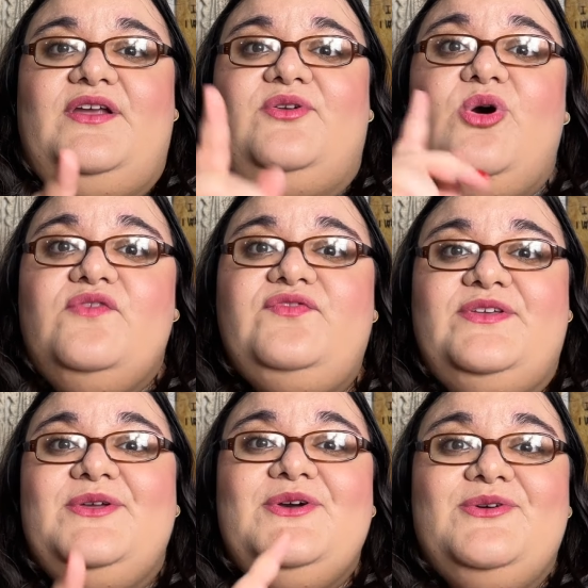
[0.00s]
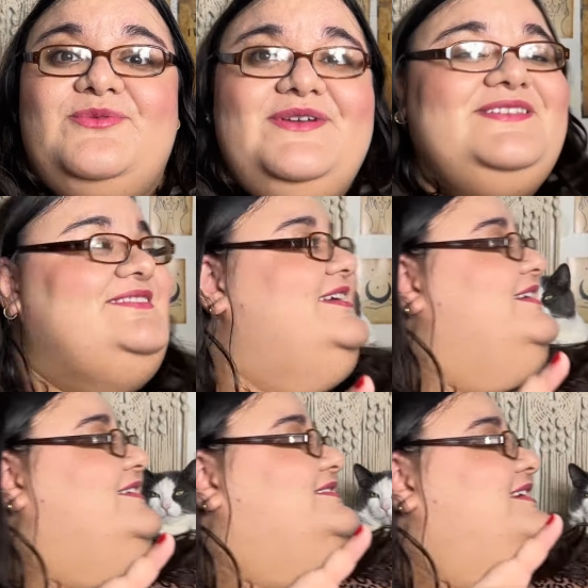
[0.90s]
and hopefully, we'll see
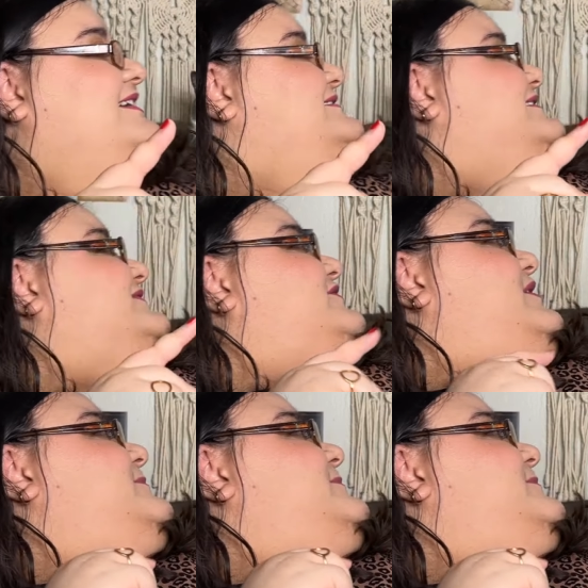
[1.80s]
see you guys in the next video. Right,